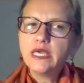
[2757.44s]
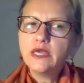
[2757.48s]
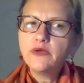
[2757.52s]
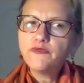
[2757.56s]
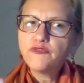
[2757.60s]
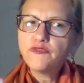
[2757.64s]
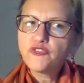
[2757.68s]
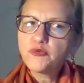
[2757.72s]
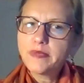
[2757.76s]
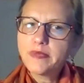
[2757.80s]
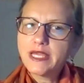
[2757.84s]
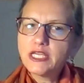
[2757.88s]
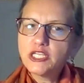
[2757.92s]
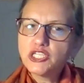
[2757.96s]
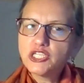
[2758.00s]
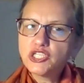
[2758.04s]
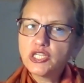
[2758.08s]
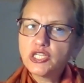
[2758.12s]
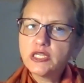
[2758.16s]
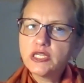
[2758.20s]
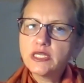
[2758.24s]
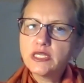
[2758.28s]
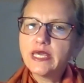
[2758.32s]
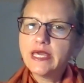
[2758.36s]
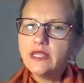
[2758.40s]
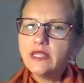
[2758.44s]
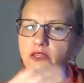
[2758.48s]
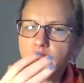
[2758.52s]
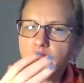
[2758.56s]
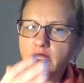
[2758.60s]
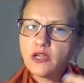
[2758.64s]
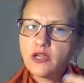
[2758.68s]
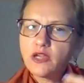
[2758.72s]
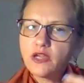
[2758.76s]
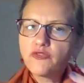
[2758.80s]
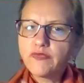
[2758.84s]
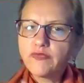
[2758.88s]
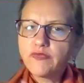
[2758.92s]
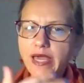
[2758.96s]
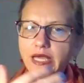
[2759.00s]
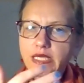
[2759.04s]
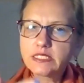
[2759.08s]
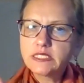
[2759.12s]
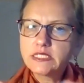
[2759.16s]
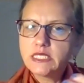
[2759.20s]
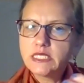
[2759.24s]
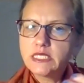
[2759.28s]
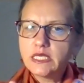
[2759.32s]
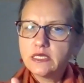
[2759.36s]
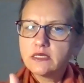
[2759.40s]
information in their
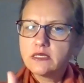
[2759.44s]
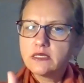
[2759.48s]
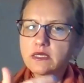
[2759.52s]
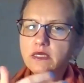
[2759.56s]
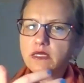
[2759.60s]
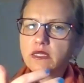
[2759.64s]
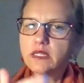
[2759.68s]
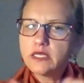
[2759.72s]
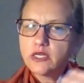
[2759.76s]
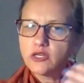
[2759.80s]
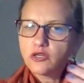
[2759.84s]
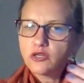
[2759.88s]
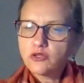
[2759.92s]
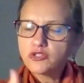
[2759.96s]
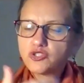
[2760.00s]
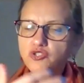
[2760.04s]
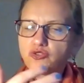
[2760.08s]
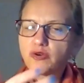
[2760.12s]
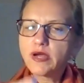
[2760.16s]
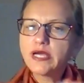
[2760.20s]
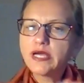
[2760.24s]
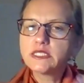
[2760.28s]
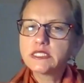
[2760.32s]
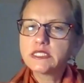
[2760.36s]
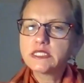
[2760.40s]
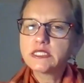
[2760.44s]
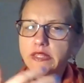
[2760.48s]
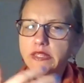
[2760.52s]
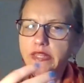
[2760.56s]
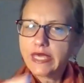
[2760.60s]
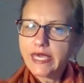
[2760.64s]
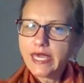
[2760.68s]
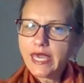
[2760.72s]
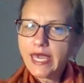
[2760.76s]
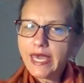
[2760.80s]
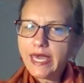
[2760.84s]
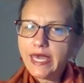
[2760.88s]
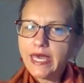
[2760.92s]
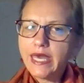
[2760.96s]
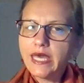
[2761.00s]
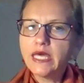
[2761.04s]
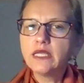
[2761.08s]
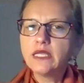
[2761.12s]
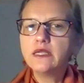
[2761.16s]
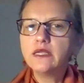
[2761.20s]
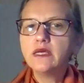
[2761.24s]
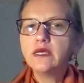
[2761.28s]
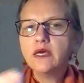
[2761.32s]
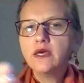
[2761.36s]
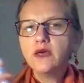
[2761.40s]
vaccine clinical trials that they
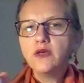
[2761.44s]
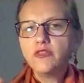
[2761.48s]
had